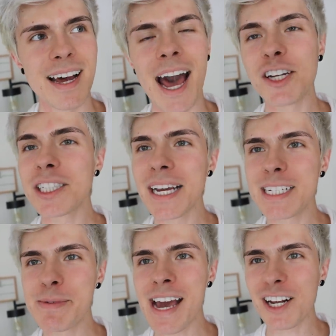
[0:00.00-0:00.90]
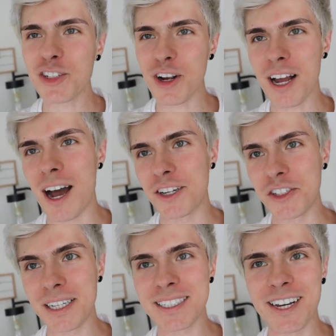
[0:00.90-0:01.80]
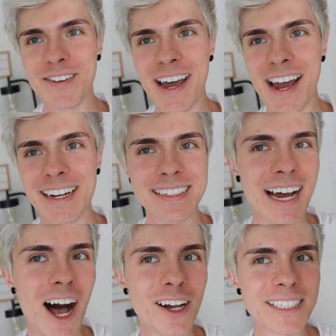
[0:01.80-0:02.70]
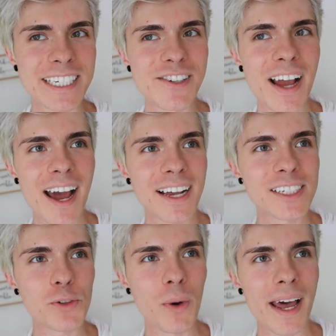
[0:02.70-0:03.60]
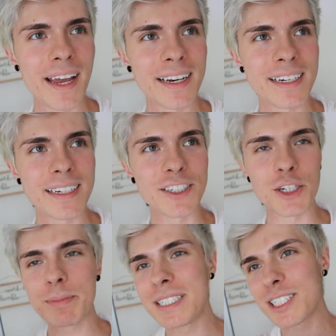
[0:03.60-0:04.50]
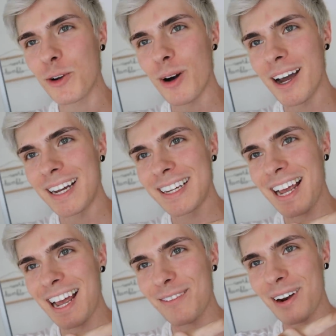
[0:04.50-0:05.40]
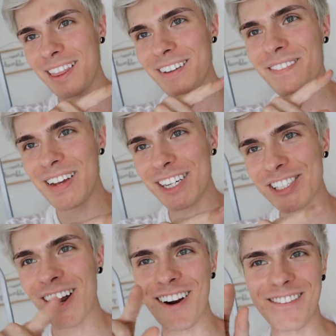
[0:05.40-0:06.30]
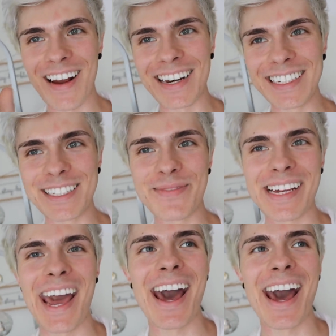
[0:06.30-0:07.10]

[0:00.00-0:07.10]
I just like to be extra cautious. Okay, I'll see you guys when Gypsy's quiet and when the fish are ready to be